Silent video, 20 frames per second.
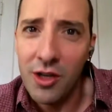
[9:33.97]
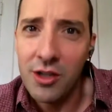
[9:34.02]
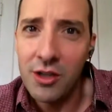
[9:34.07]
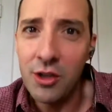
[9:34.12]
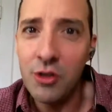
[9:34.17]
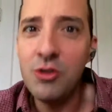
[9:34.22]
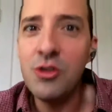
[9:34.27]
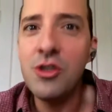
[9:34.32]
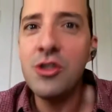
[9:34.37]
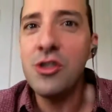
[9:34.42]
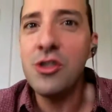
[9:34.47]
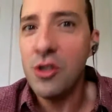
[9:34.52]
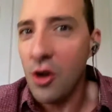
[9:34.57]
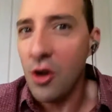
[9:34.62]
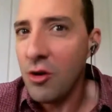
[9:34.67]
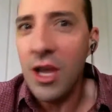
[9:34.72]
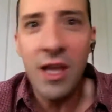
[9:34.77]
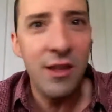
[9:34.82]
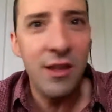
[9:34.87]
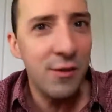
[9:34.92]
You just yeah.
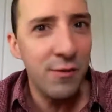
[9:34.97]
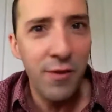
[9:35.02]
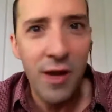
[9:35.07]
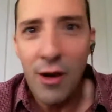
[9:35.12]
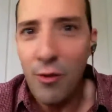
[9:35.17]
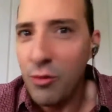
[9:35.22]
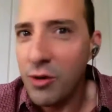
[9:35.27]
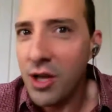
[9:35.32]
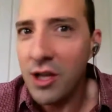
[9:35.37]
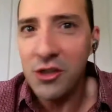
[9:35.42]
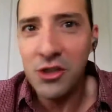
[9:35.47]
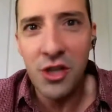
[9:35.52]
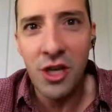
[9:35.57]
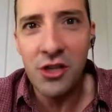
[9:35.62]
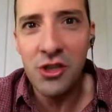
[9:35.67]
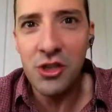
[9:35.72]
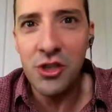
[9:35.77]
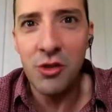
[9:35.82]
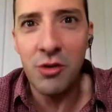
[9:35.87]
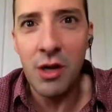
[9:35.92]
okay, that's fine. We're not
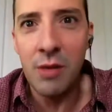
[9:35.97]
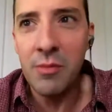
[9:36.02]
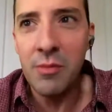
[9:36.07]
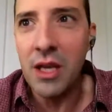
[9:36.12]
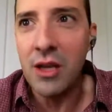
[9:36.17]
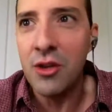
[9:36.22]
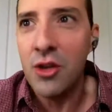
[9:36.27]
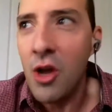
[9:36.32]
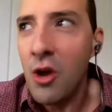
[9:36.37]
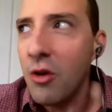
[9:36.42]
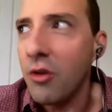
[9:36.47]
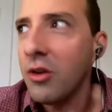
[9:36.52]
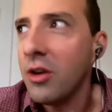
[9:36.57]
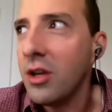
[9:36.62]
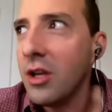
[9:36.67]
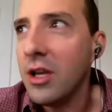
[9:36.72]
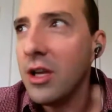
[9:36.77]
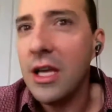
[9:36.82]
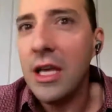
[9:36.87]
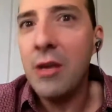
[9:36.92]
judging you." And I'm like, "No."
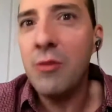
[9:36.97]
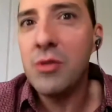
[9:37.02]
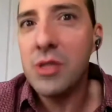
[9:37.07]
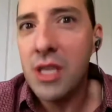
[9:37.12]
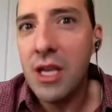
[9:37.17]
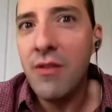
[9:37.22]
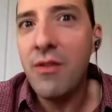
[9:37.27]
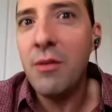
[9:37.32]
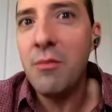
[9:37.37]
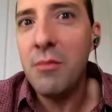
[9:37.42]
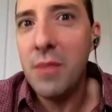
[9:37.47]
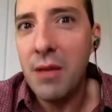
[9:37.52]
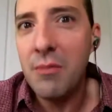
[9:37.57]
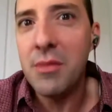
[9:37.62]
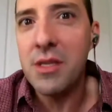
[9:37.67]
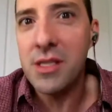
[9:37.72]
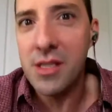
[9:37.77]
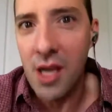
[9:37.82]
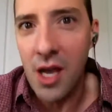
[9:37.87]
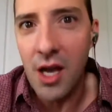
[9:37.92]
He was giving me a
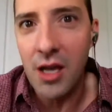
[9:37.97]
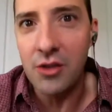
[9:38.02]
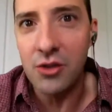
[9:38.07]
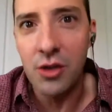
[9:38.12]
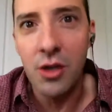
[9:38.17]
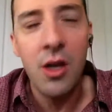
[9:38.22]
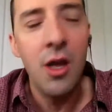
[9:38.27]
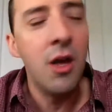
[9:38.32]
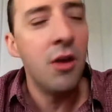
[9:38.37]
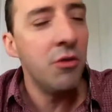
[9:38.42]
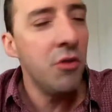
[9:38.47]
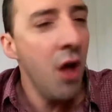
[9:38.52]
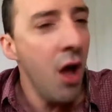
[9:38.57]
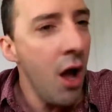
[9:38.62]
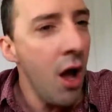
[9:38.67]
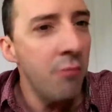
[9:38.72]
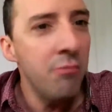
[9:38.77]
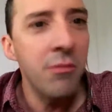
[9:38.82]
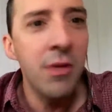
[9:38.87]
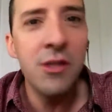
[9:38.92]
massage.
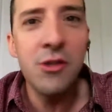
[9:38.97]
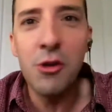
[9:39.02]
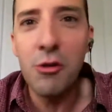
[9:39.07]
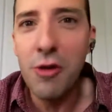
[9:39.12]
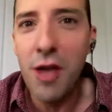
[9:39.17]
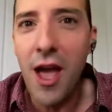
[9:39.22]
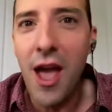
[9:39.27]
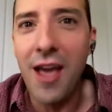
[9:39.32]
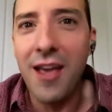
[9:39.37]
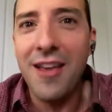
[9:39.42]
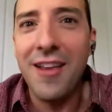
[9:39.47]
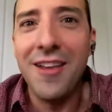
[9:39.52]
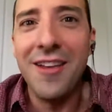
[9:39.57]
Nope, it's okay.